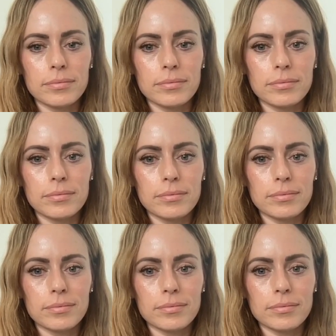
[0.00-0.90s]

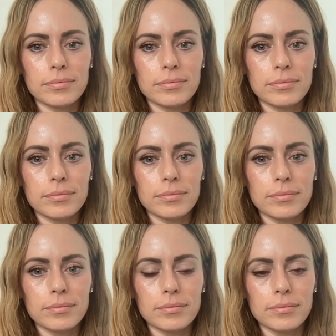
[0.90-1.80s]

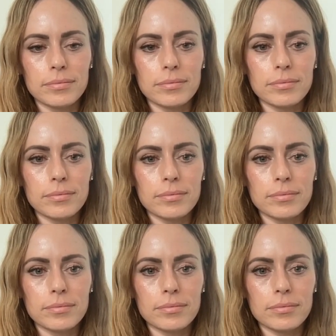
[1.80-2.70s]

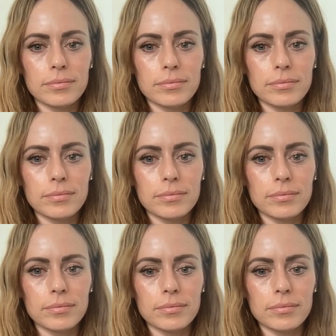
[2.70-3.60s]

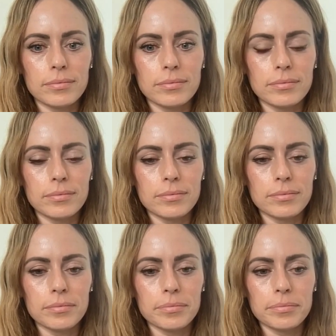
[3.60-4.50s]

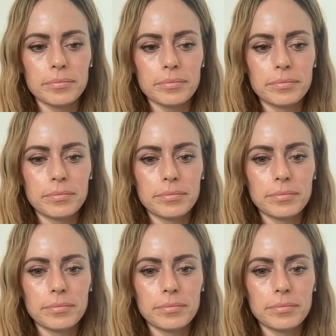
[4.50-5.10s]
No words are spoken by the person on screen.